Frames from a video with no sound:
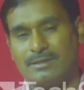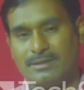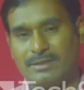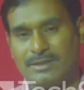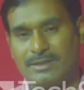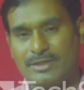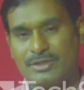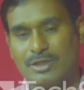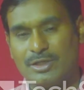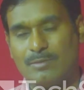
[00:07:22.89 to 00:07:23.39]

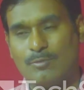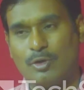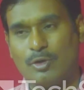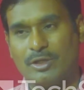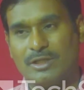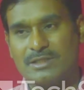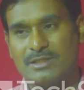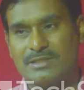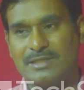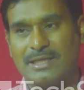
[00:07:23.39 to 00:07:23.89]
regression
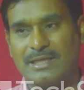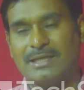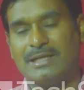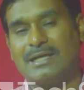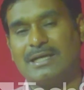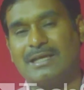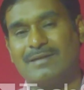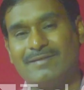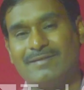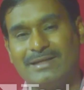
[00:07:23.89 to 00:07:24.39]
models like
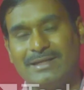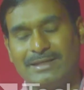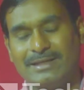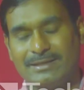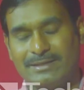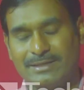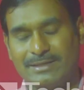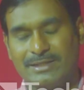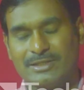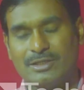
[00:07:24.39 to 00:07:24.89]
a
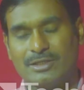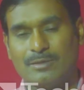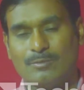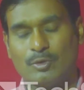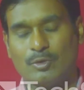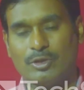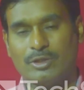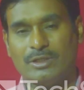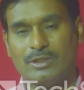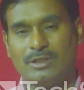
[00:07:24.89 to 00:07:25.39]
curvilinear regression
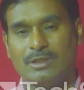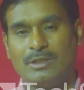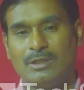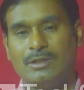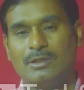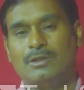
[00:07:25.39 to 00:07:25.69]
model